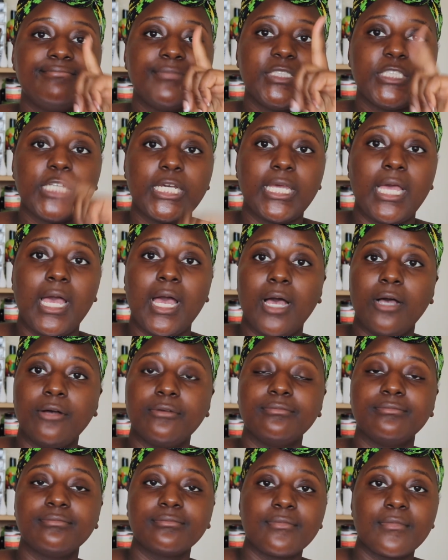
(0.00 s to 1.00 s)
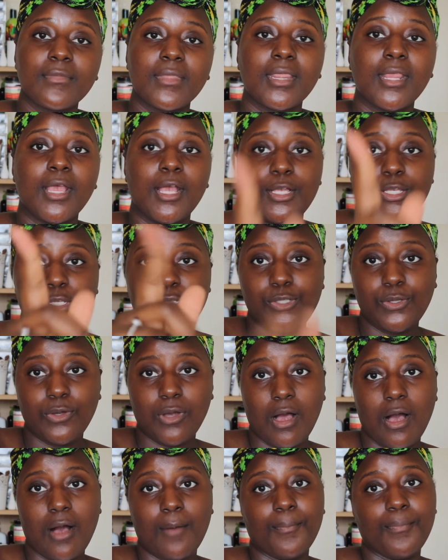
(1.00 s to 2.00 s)
Check it out.
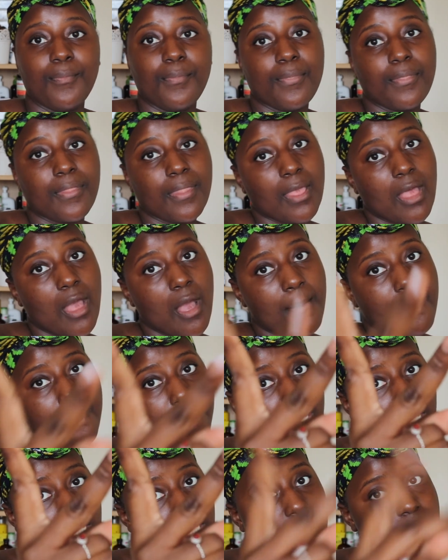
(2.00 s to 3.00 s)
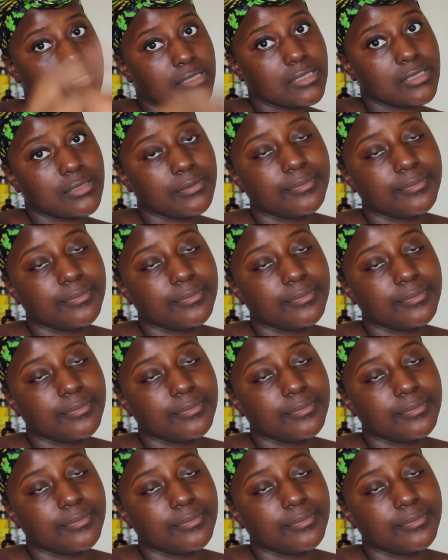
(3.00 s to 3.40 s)
Soon come. Peace.